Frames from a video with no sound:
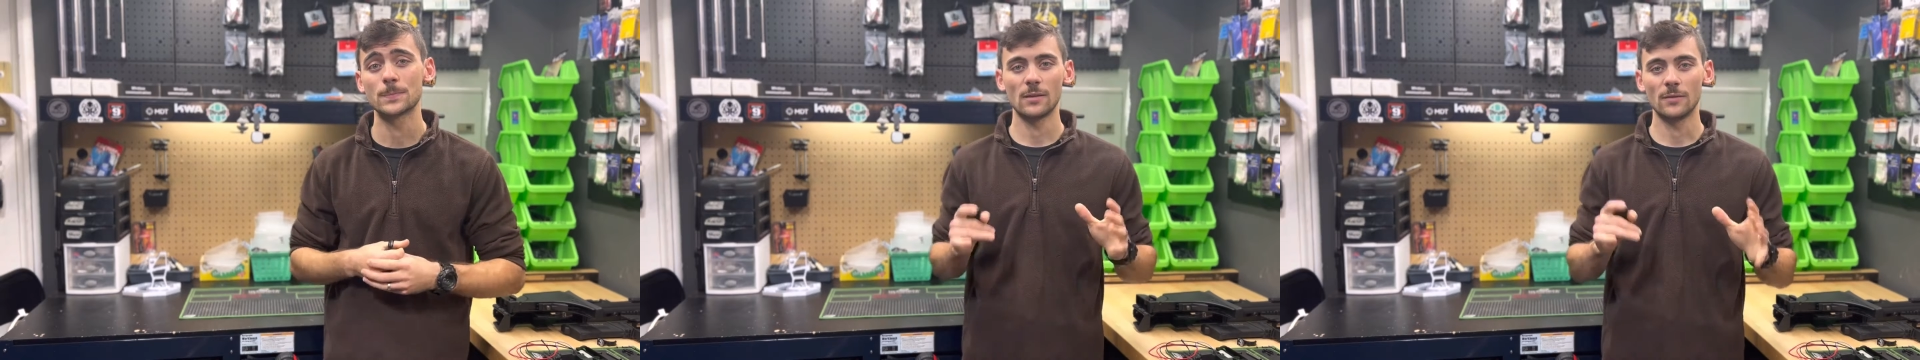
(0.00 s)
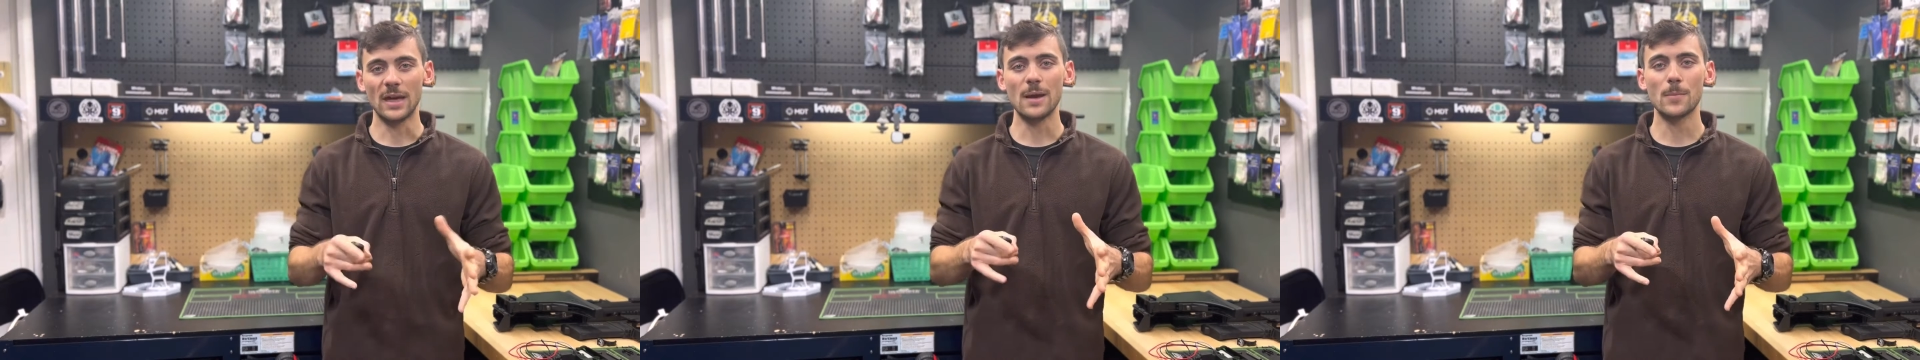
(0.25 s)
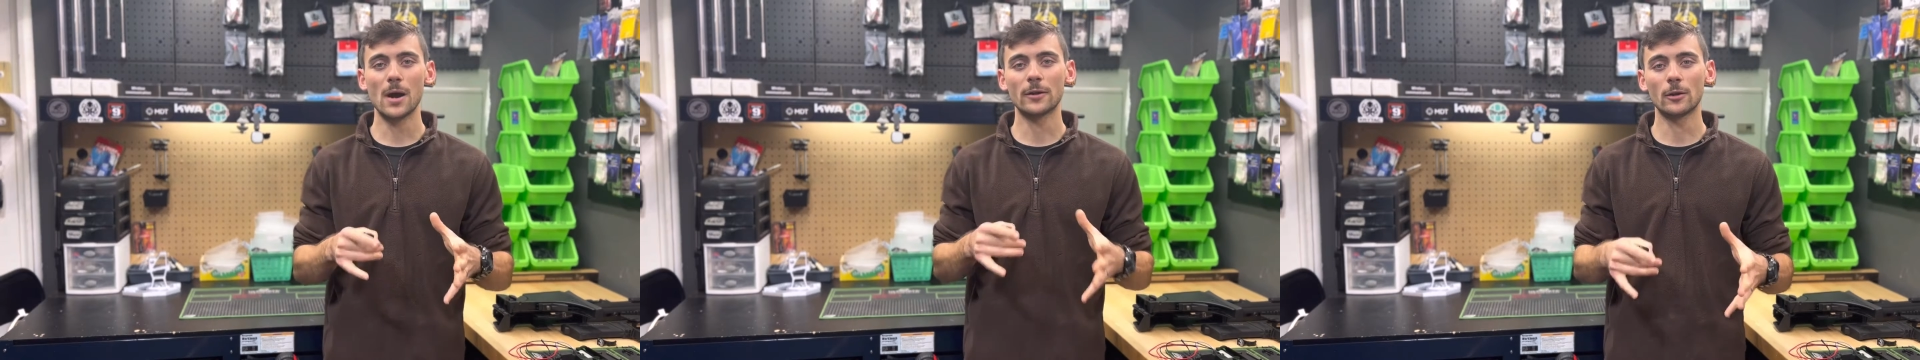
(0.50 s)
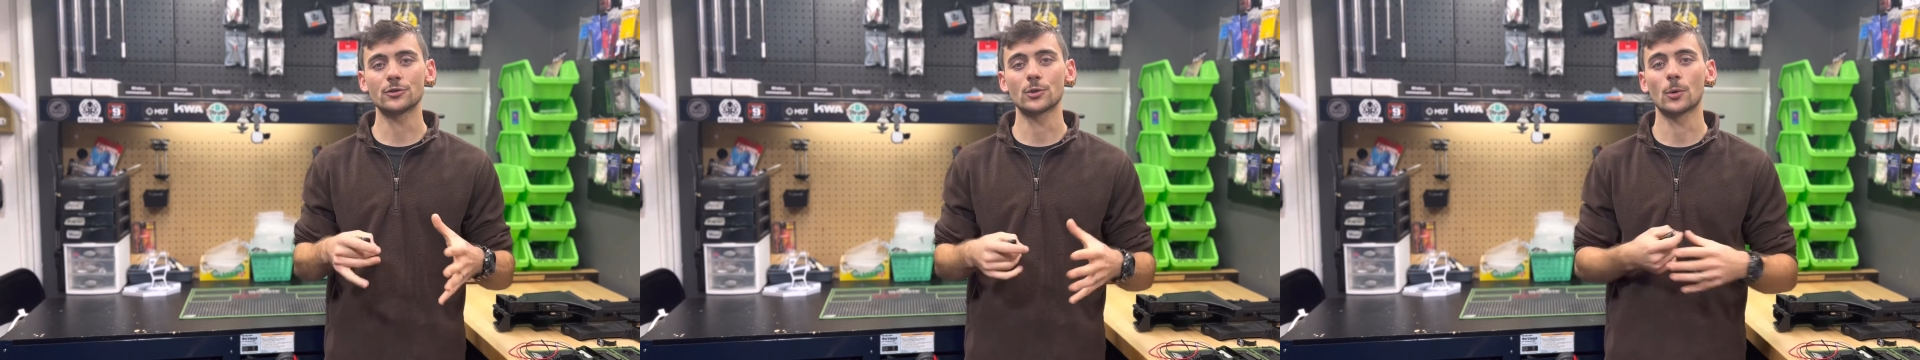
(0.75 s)
That mod
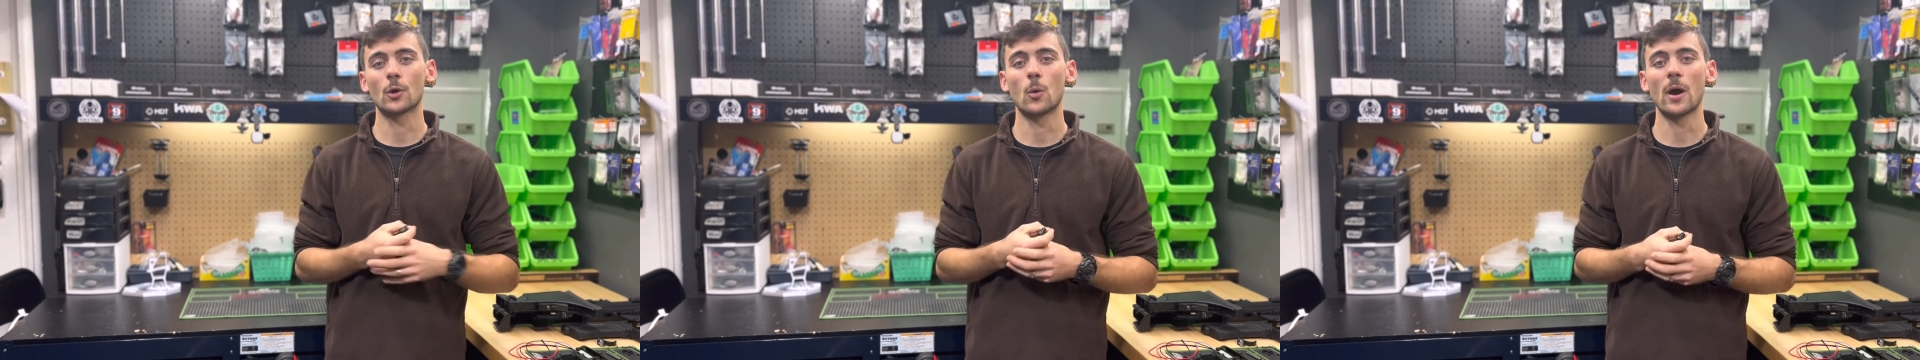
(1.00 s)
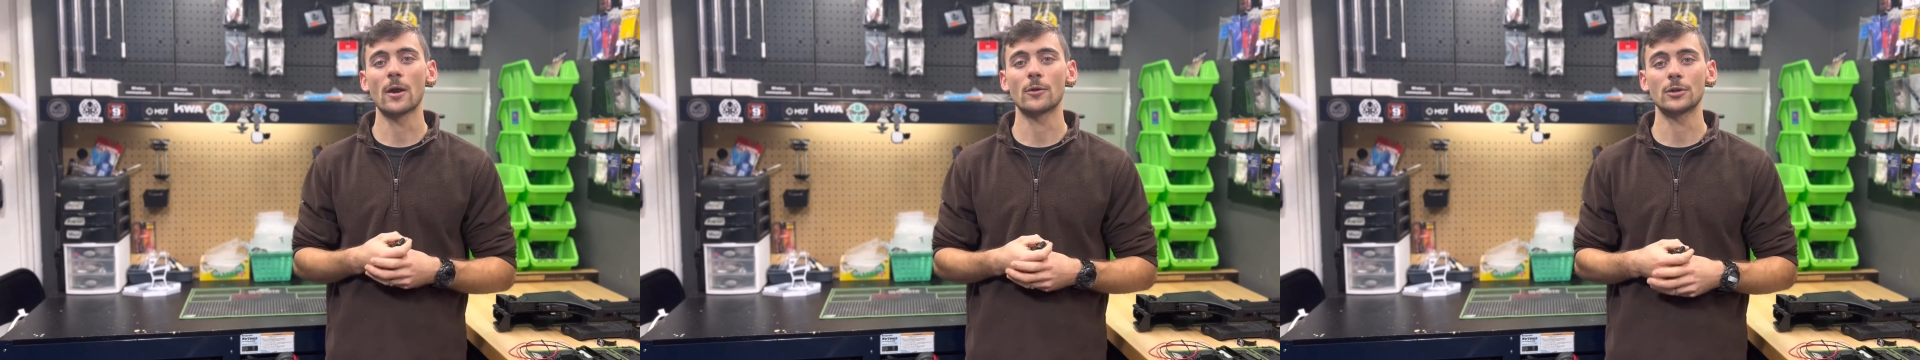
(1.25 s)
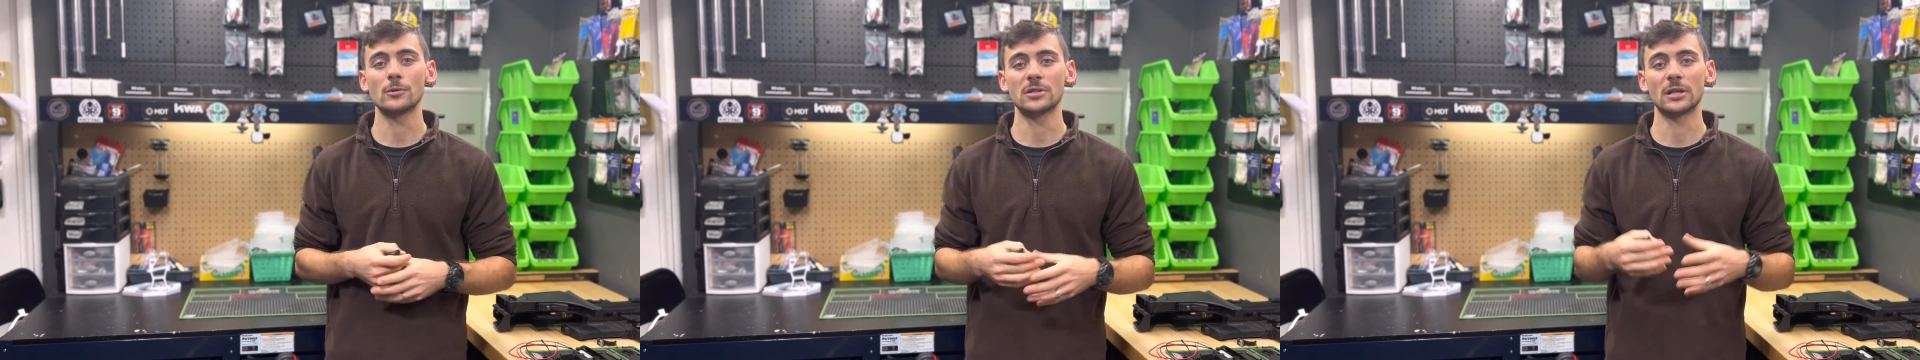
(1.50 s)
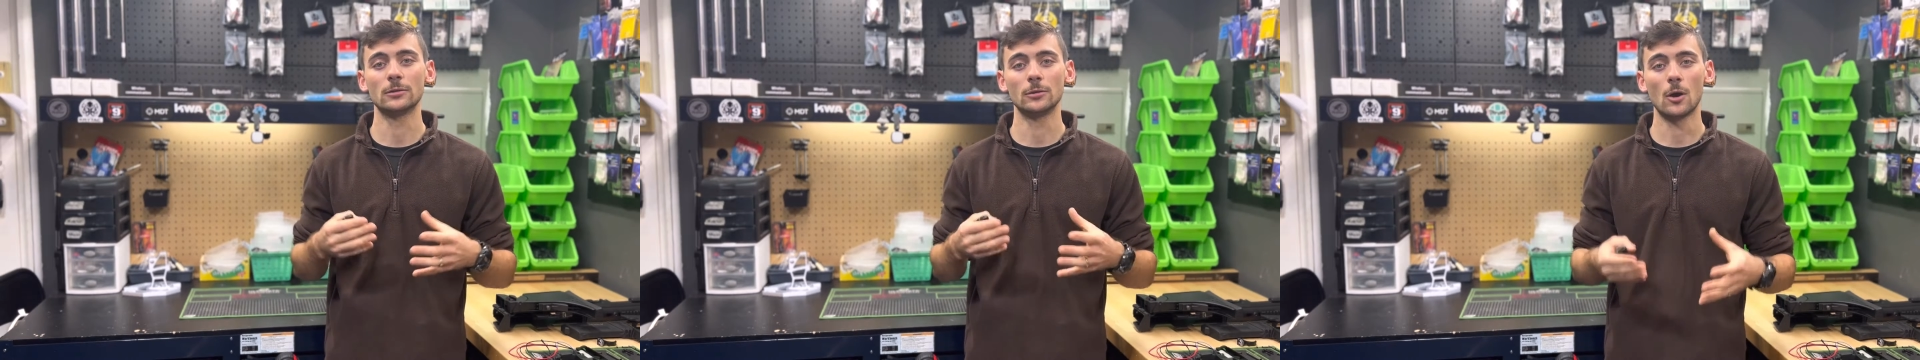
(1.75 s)
also required
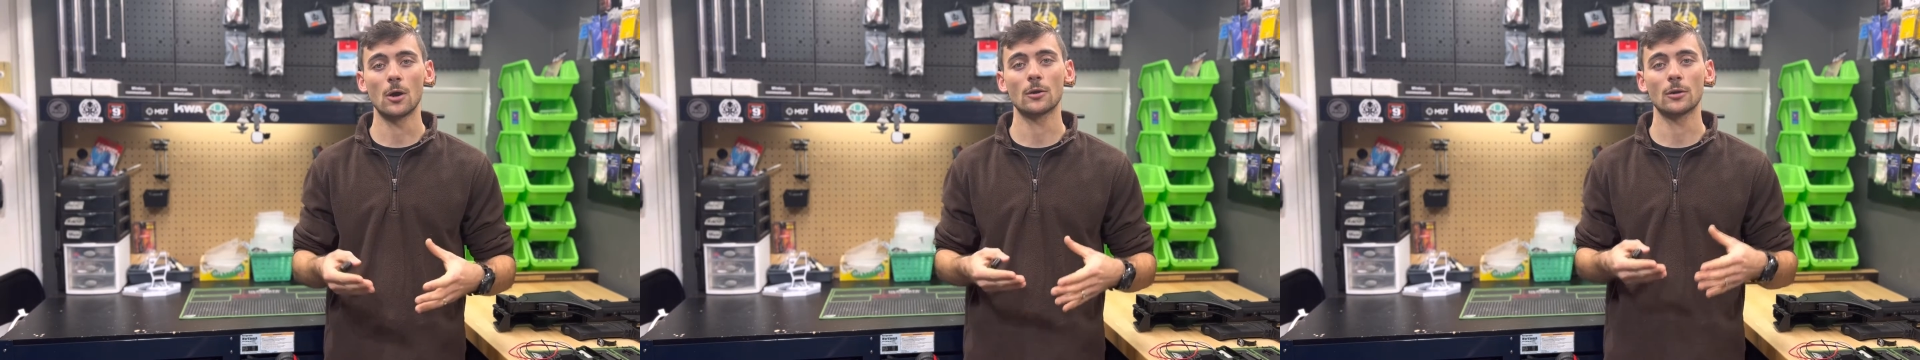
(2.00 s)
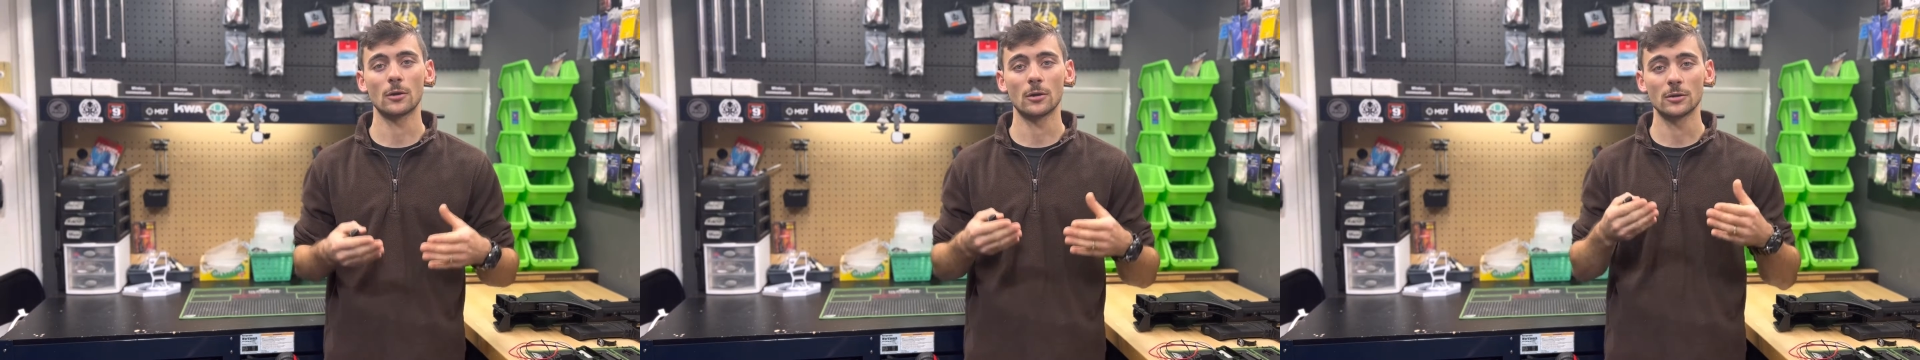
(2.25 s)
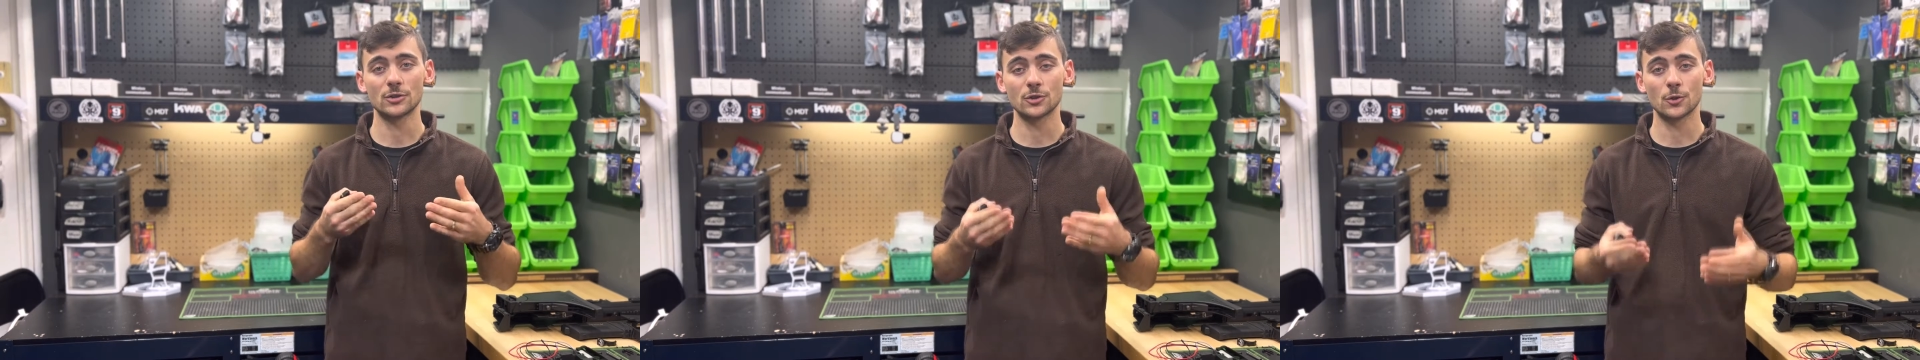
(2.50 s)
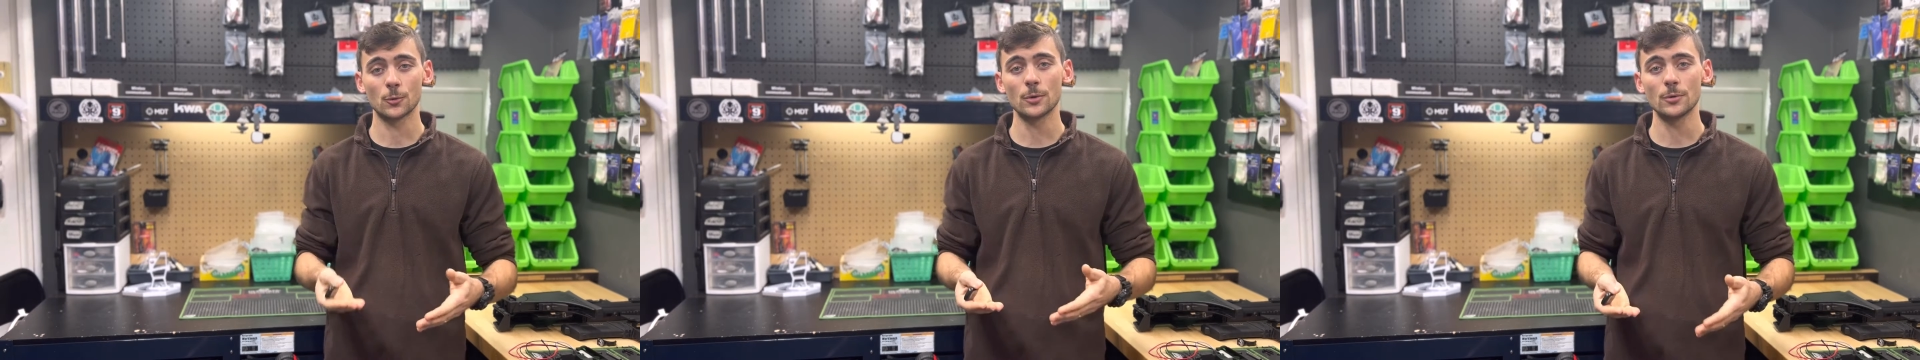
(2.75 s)
using longer
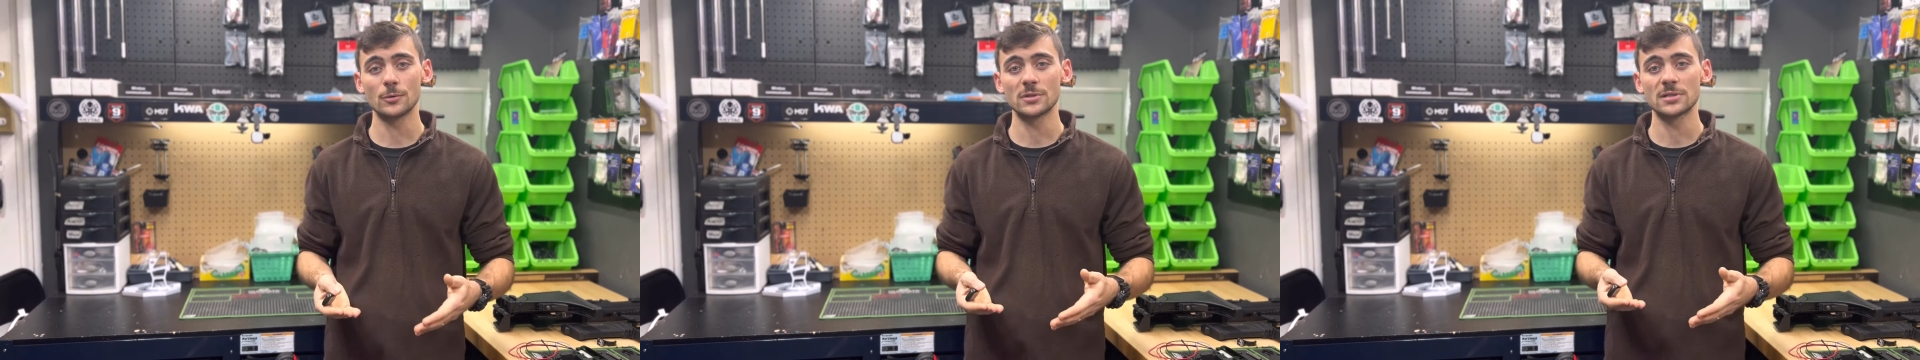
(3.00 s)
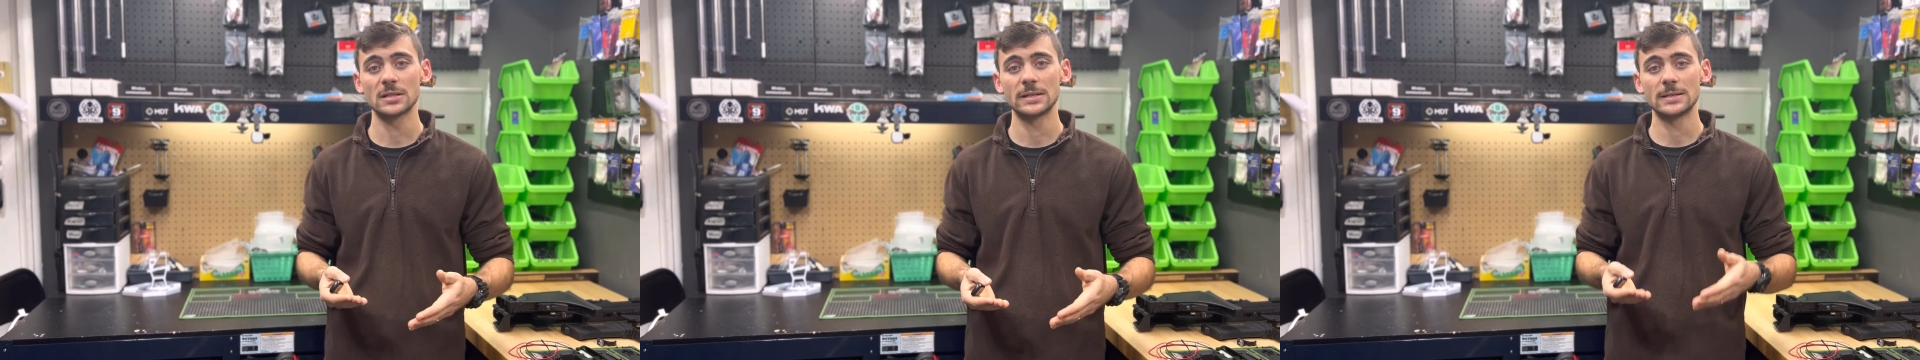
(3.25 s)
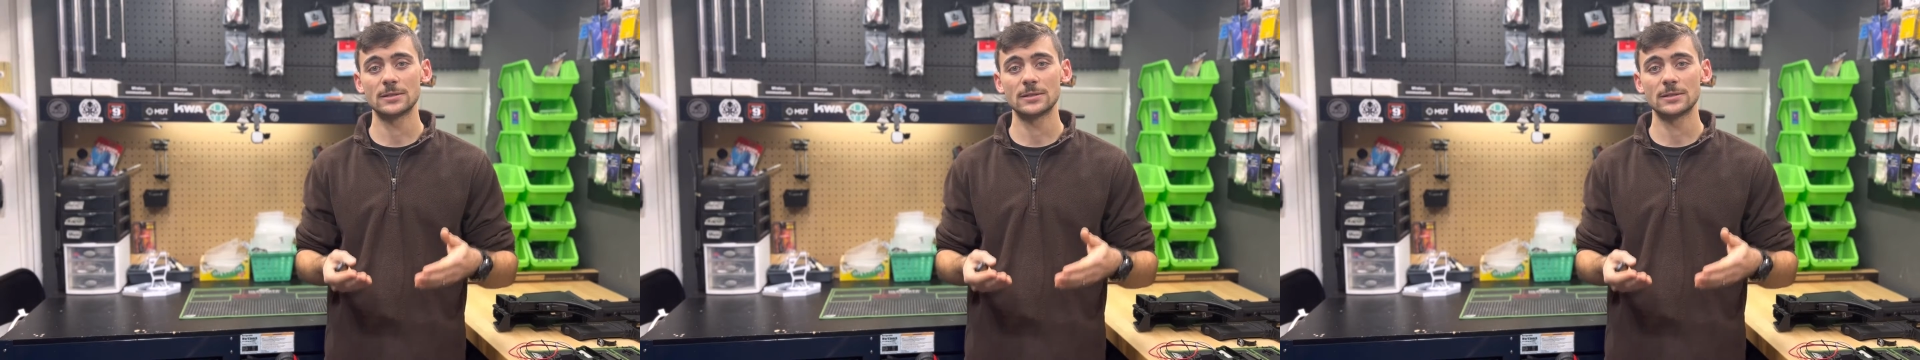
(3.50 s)
screws